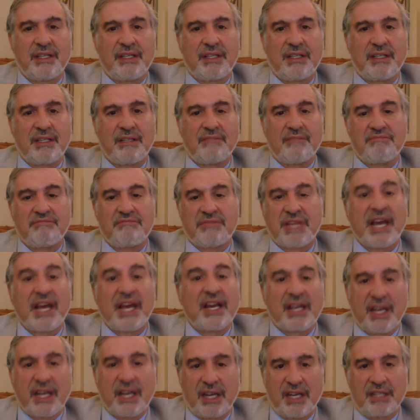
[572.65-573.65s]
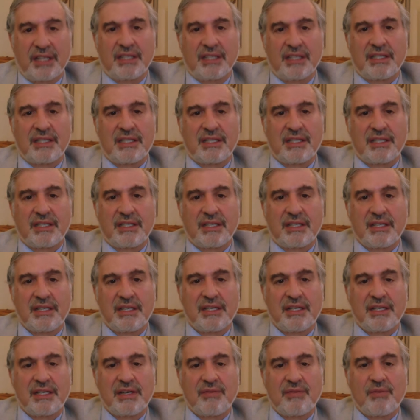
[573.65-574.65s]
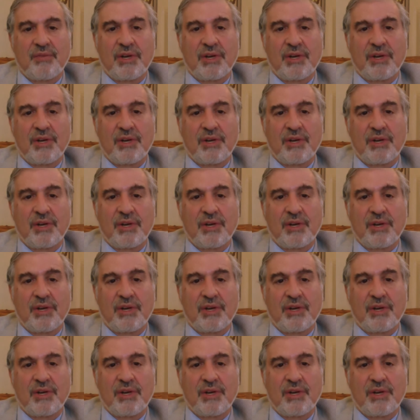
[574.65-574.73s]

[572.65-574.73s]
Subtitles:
in decades,